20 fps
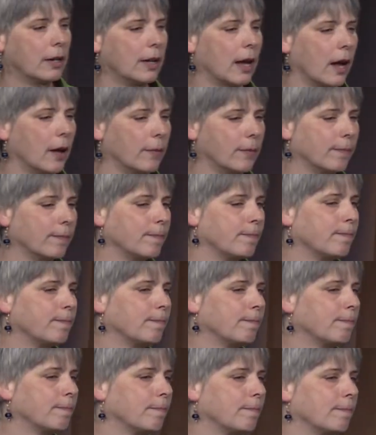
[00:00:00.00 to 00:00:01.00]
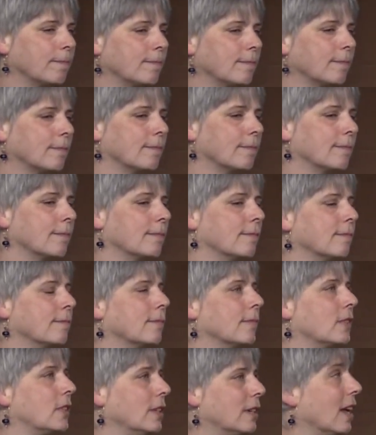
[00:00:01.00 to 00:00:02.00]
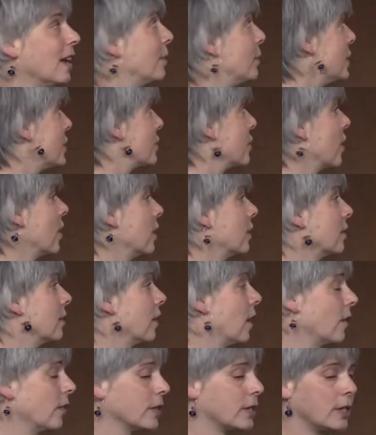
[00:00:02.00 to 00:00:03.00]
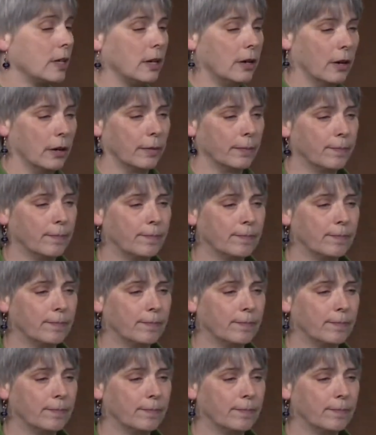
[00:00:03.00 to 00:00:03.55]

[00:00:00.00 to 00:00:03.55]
doubt. Today we start on the Cedar.